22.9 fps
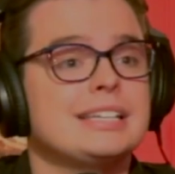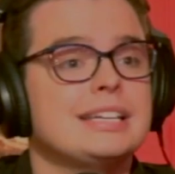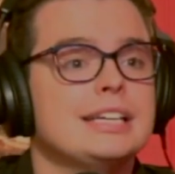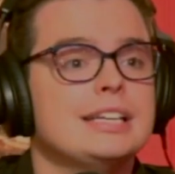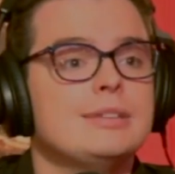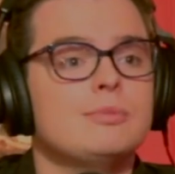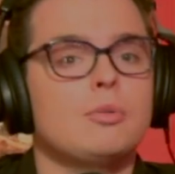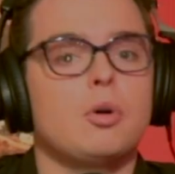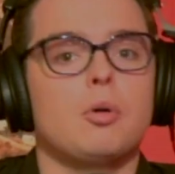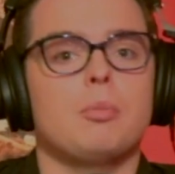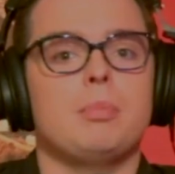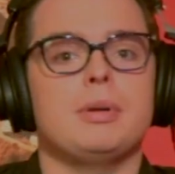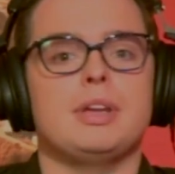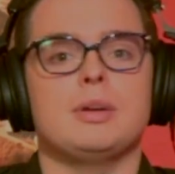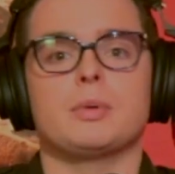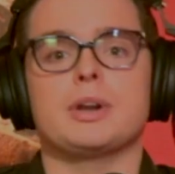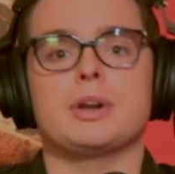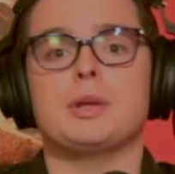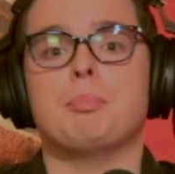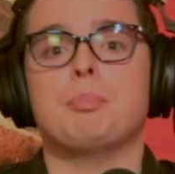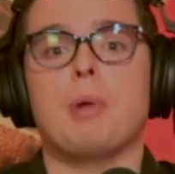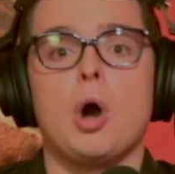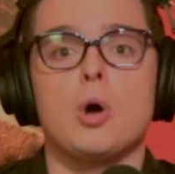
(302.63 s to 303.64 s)
team, will be
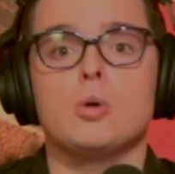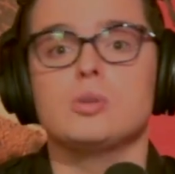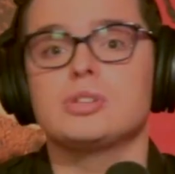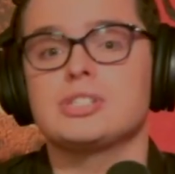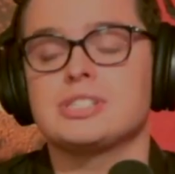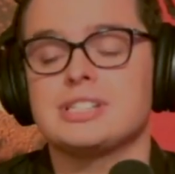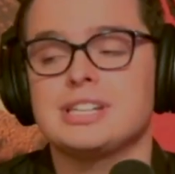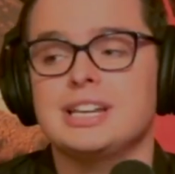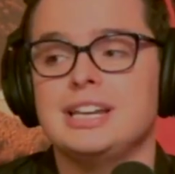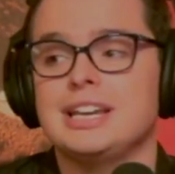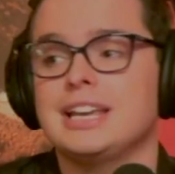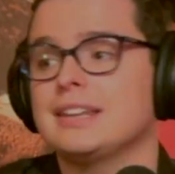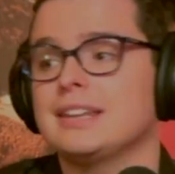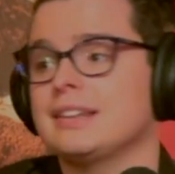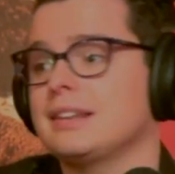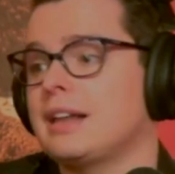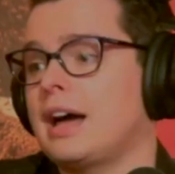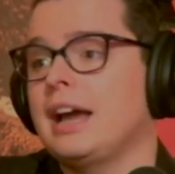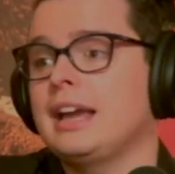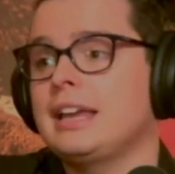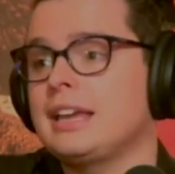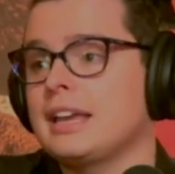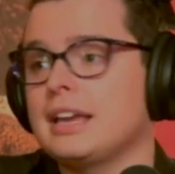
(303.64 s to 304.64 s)
reposting and
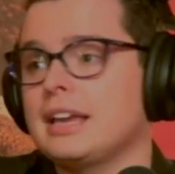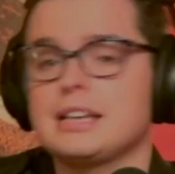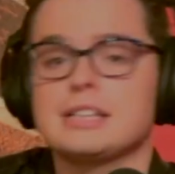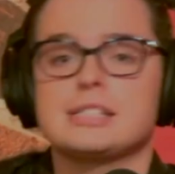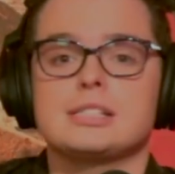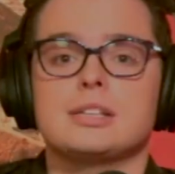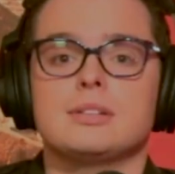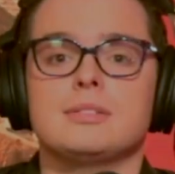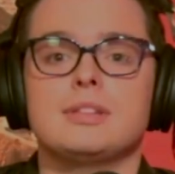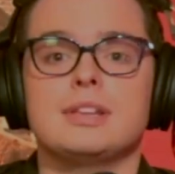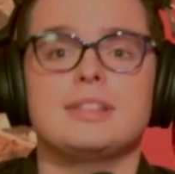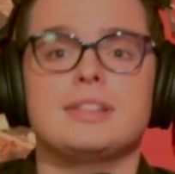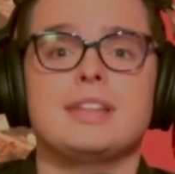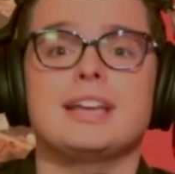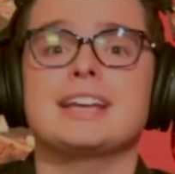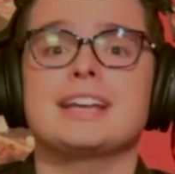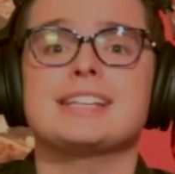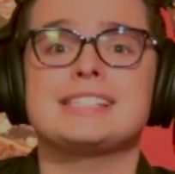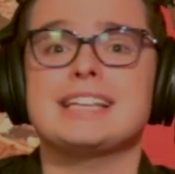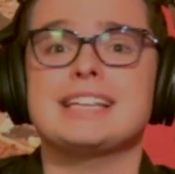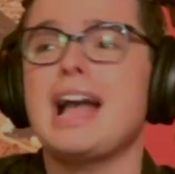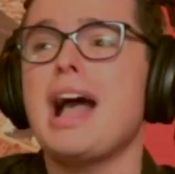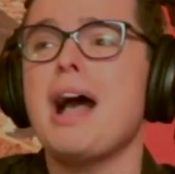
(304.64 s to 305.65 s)
liking, so then they
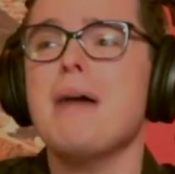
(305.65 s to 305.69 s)
can say,